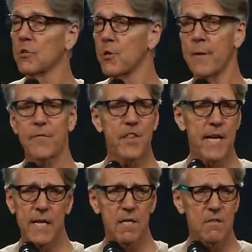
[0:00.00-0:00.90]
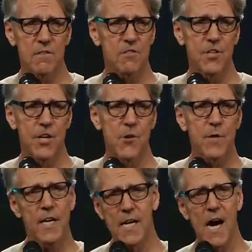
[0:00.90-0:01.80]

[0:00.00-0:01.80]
We'll do everything he tells us to do.